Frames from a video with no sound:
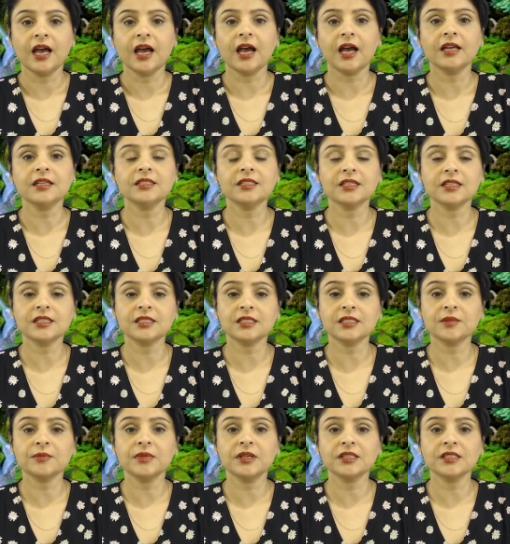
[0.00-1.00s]

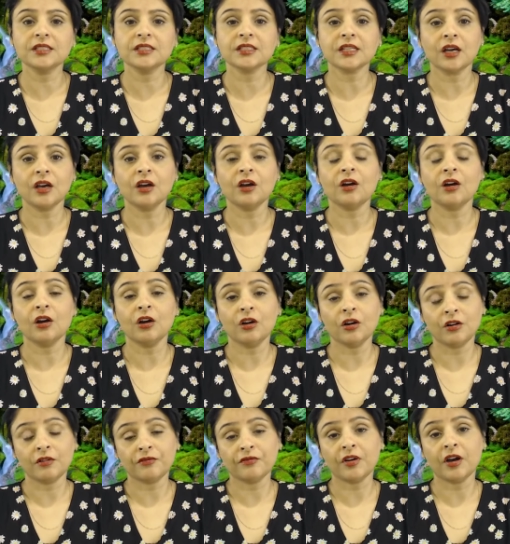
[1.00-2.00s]
Antihistamines
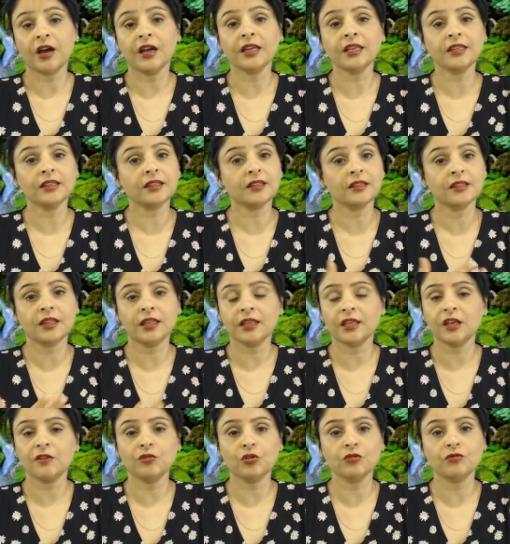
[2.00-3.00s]
are fine. They
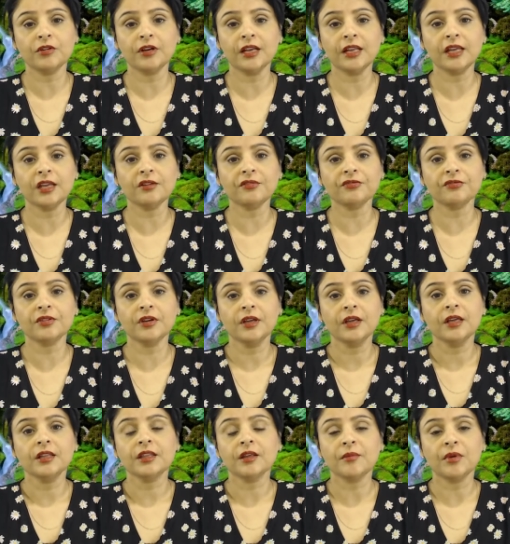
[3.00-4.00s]
give you relief.
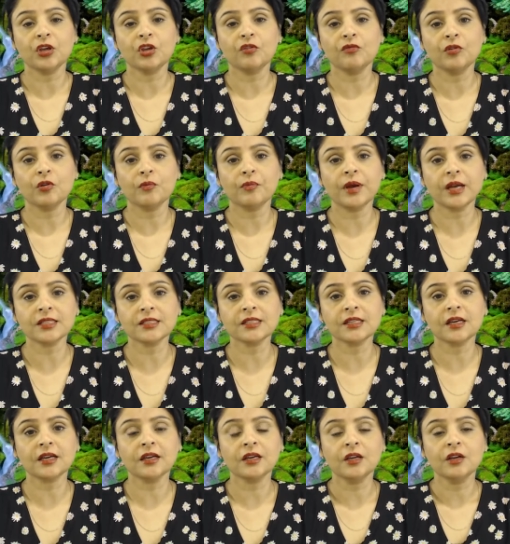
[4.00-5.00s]
They make you feel
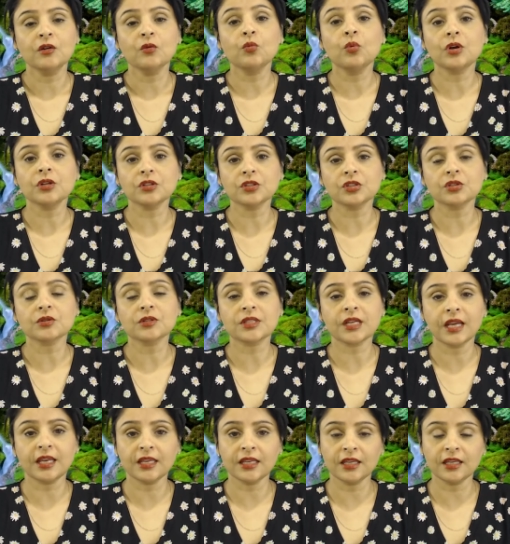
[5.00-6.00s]
better once you're
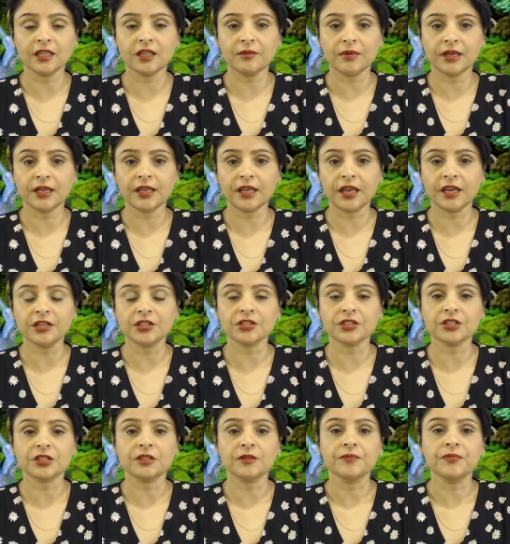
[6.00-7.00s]
taking the
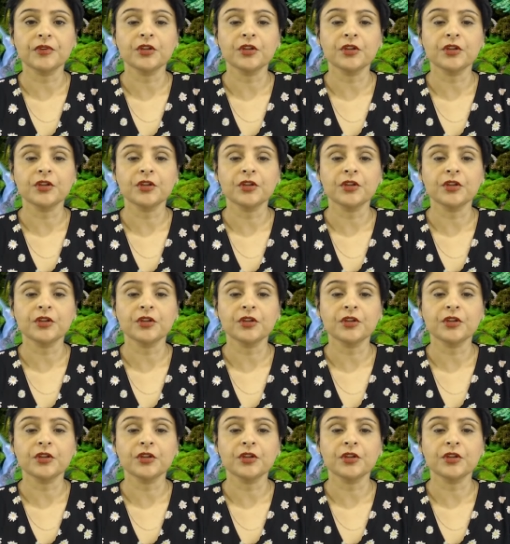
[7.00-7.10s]
medication.